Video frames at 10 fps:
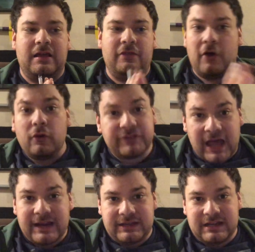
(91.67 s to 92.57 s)
those
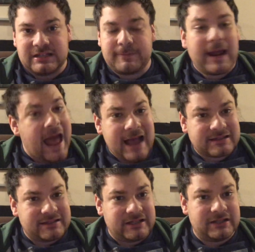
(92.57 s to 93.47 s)
ideas by
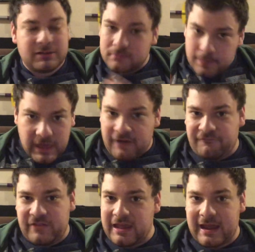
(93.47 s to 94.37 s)
accident
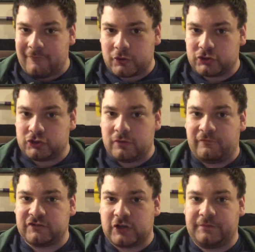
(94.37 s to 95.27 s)
if they ever
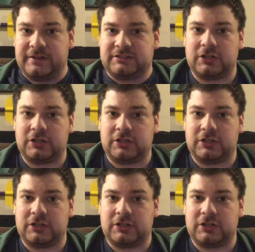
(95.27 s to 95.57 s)
surface.